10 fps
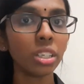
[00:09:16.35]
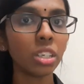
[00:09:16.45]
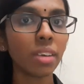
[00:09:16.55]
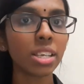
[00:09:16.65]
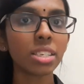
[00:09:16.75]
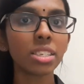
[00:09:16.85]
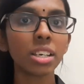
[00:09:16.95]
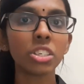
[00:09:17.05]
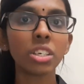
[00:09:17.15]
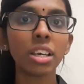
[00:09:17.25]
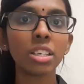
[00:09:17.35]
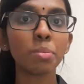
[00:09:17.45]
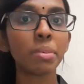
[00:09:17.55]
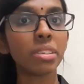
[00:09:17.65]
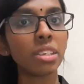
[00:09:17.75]
devices such as
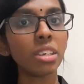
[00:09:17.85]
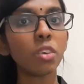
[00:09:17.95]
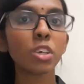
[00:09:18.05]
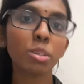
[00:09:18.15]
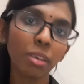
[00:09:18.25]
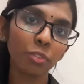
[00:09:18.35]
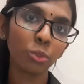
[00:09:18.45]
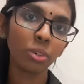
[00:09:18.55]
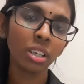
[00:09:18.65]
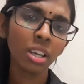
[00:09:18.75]
PC or smartphone.